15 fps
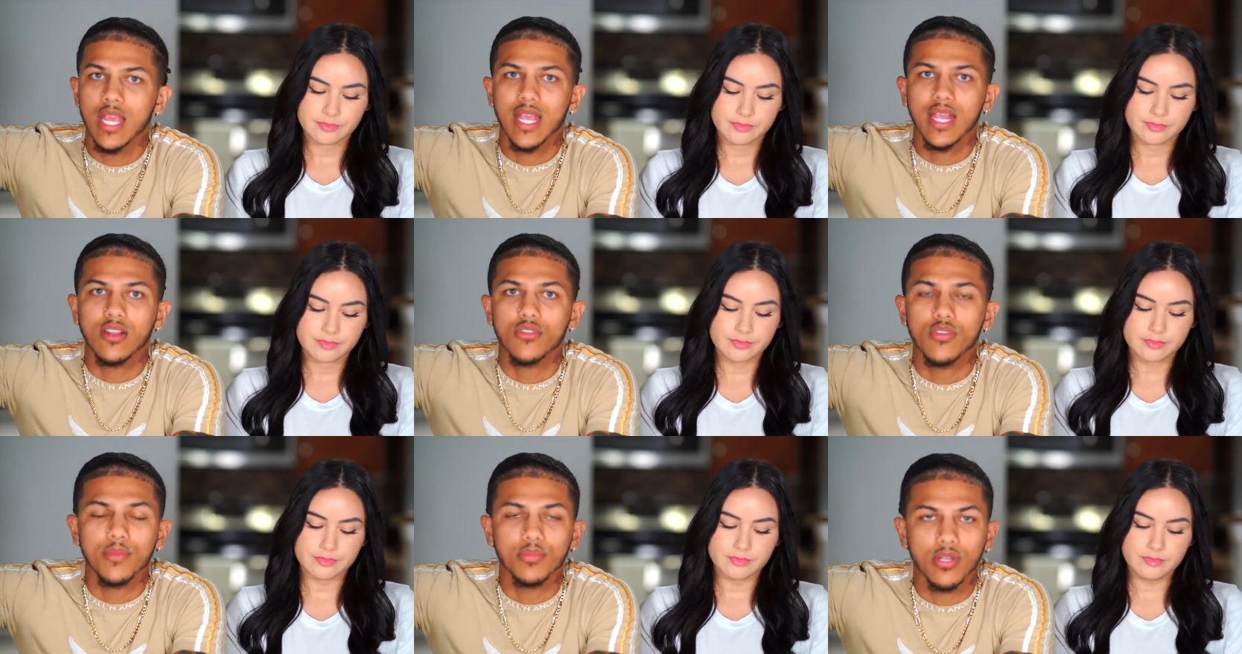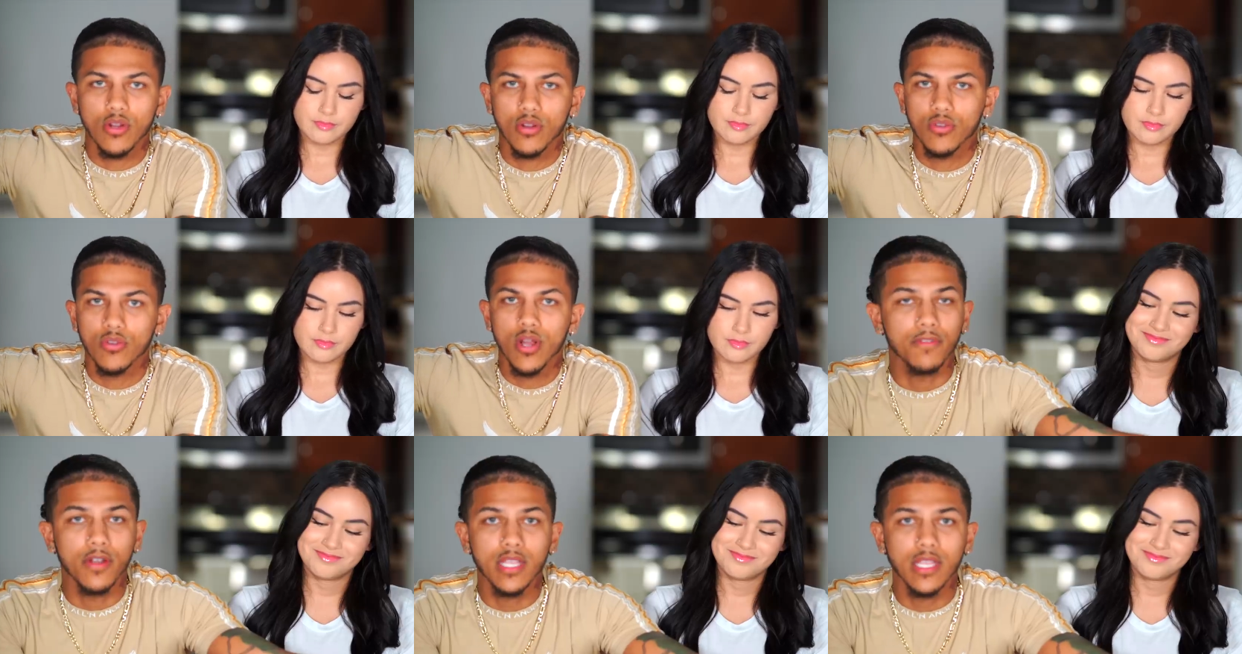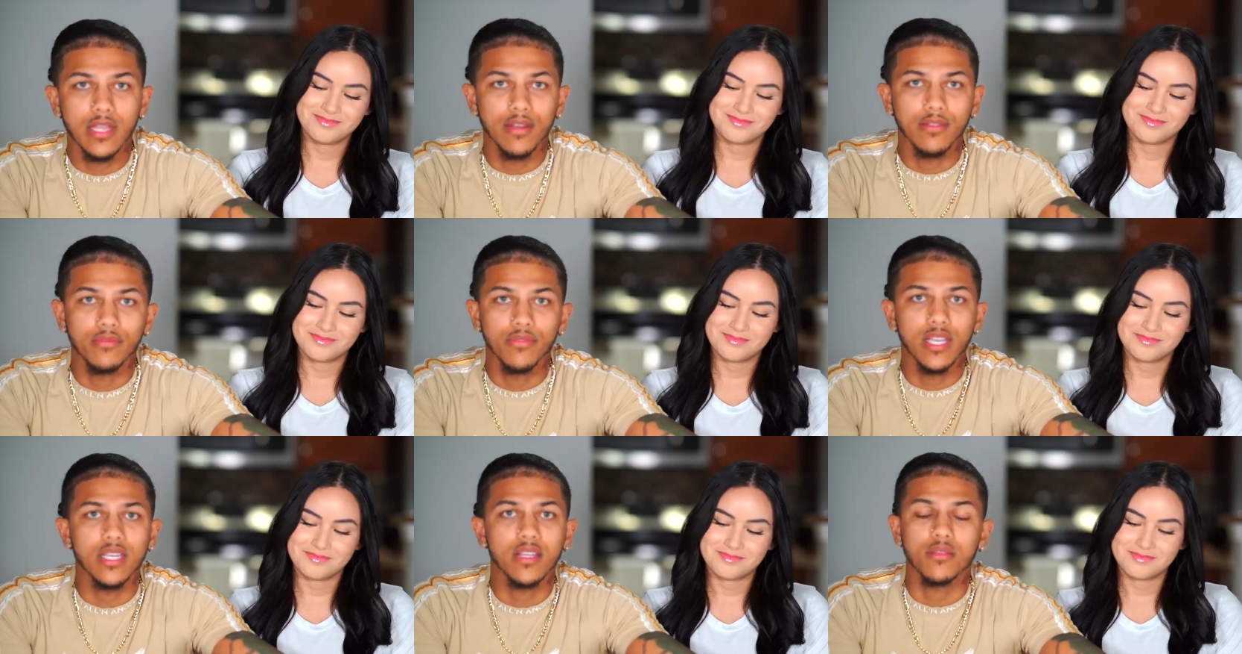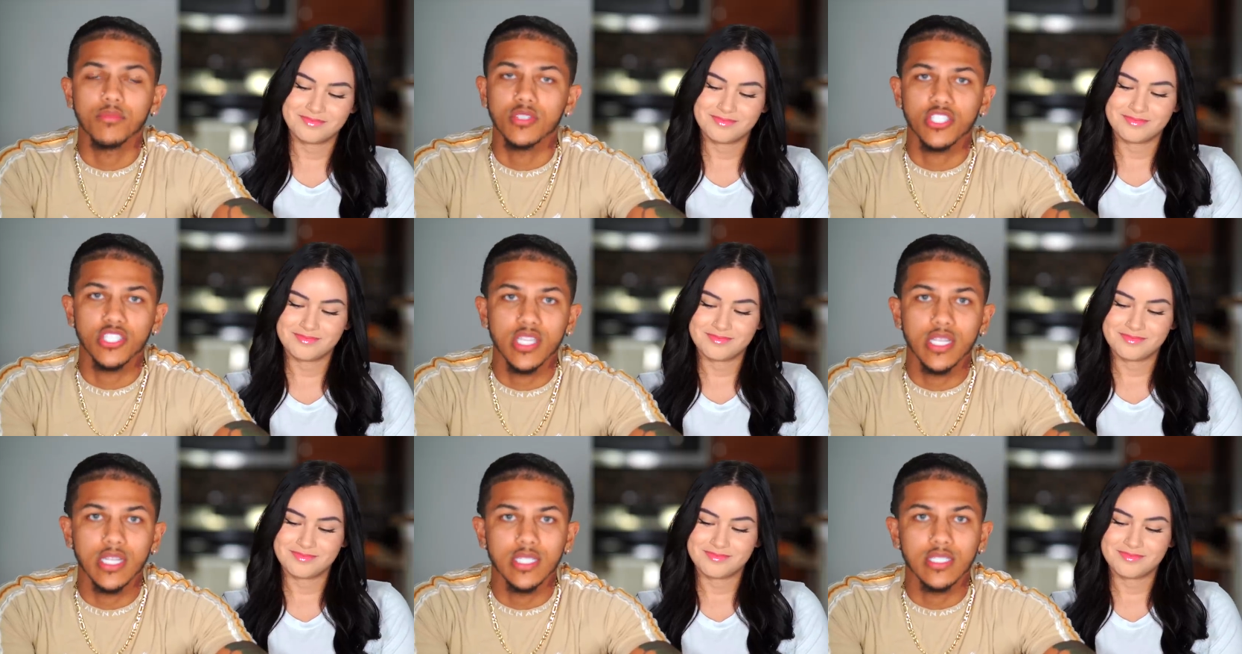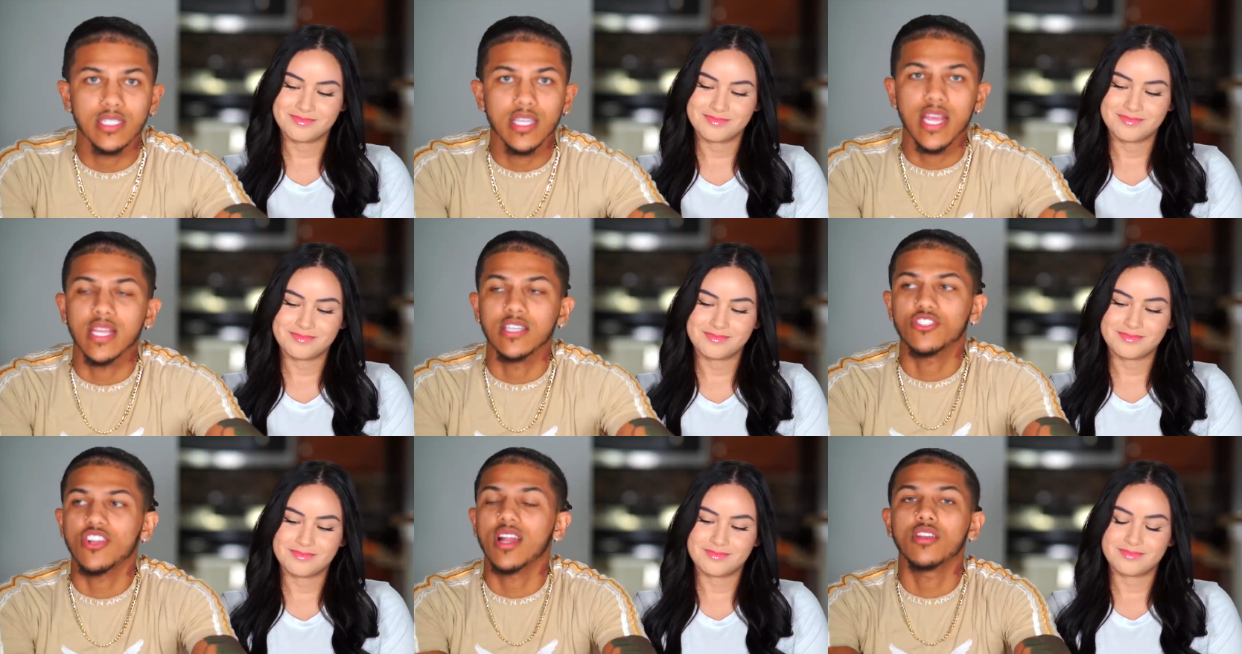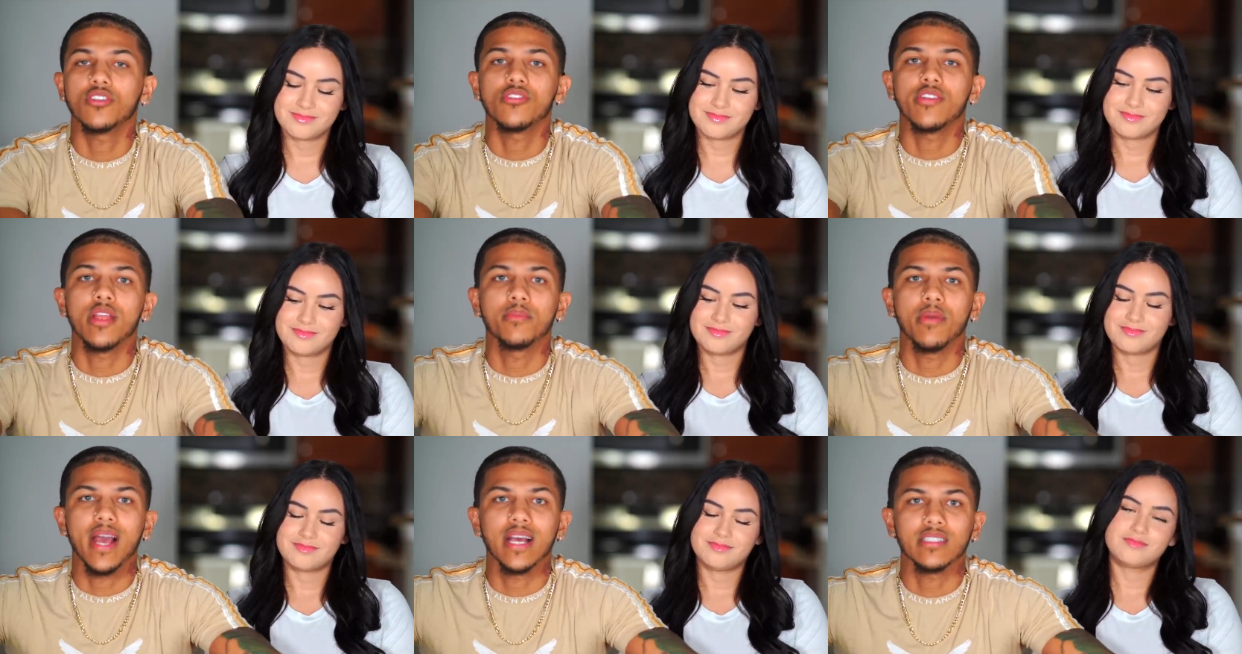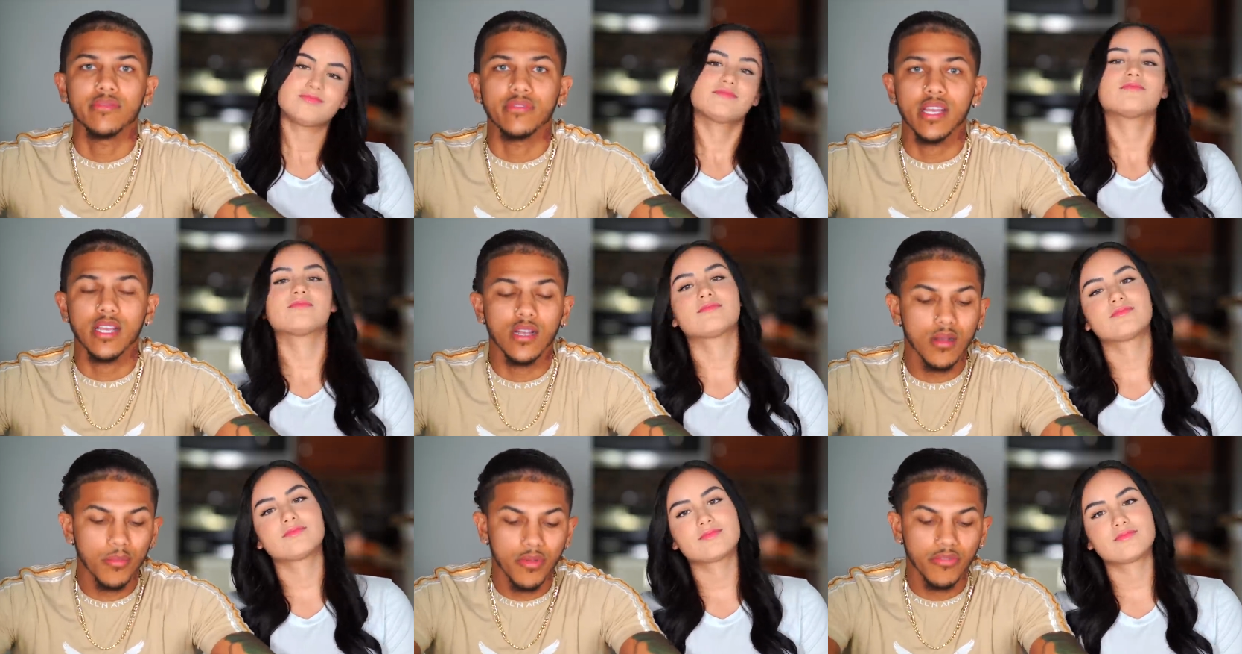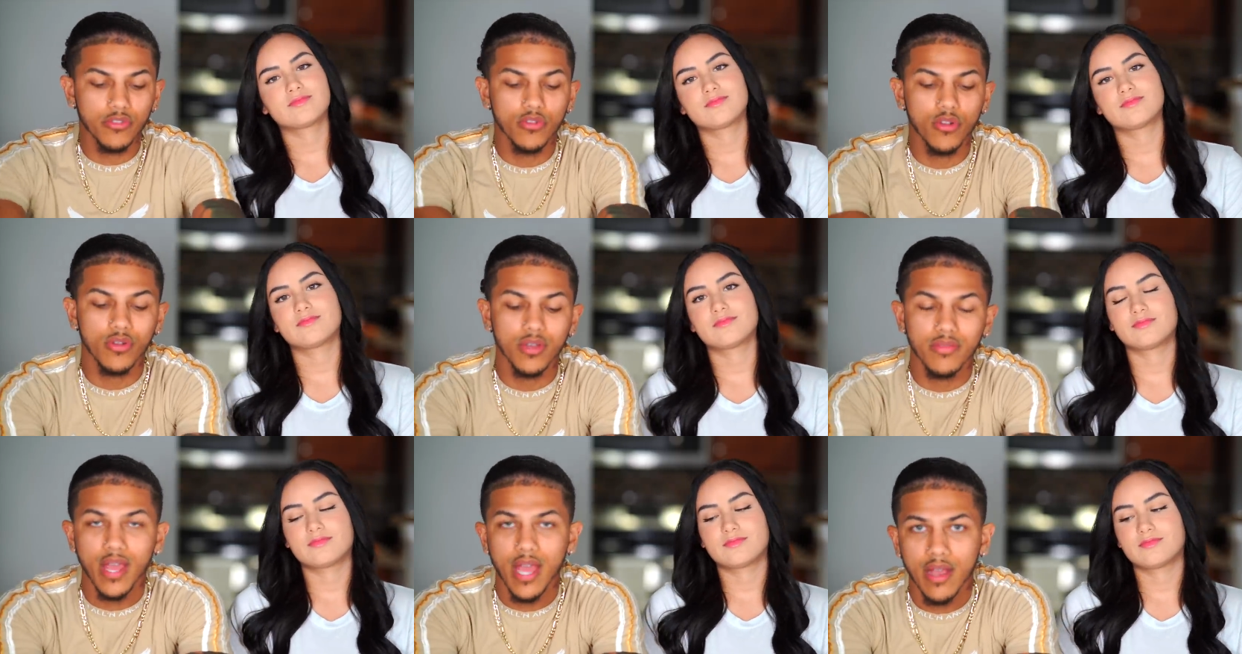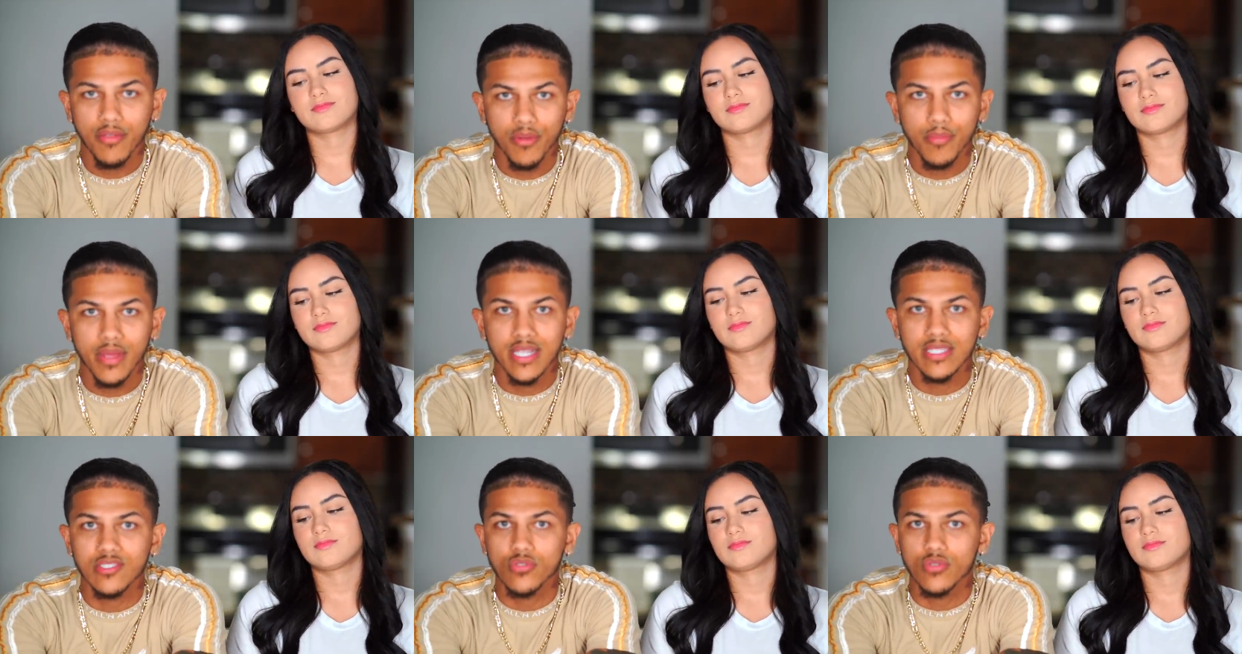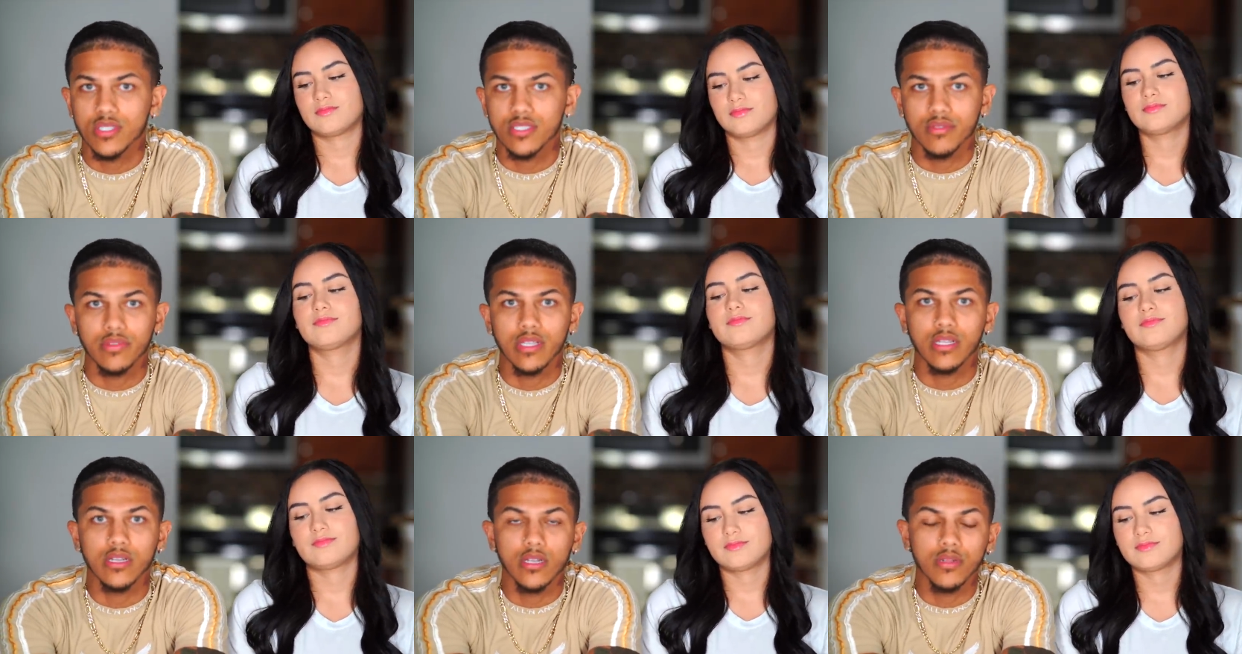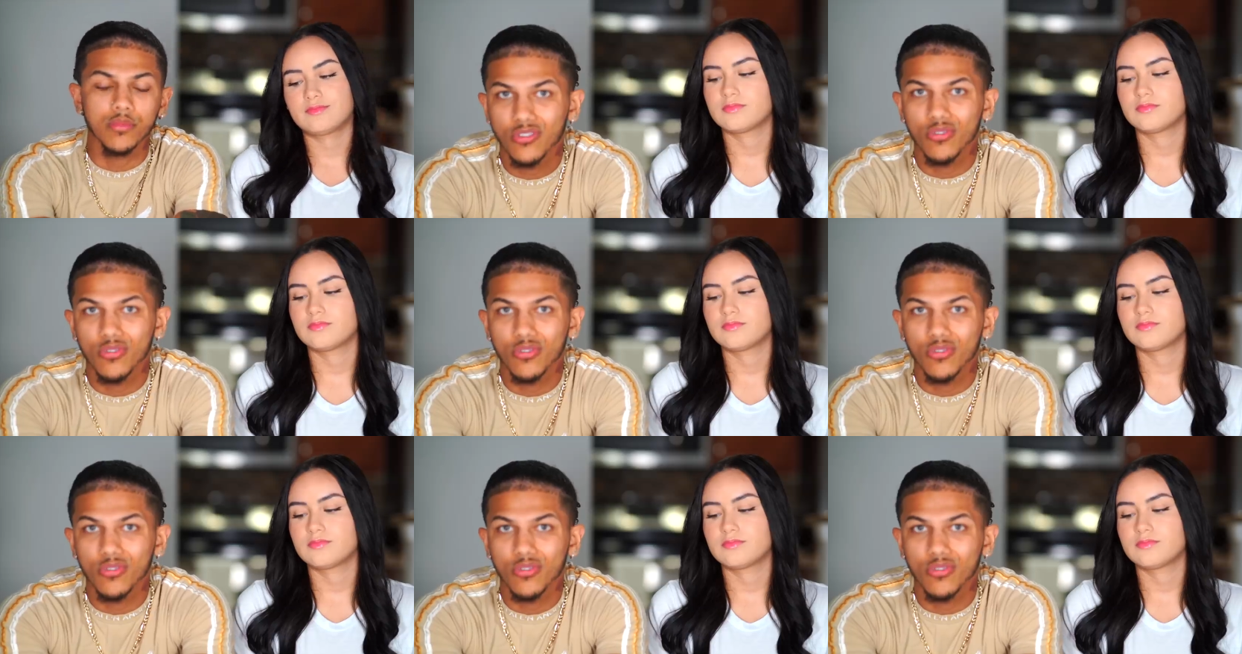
Speaker 1: in crypto, freaking vending machines, and try to create passive income if you don't even have a main source of income.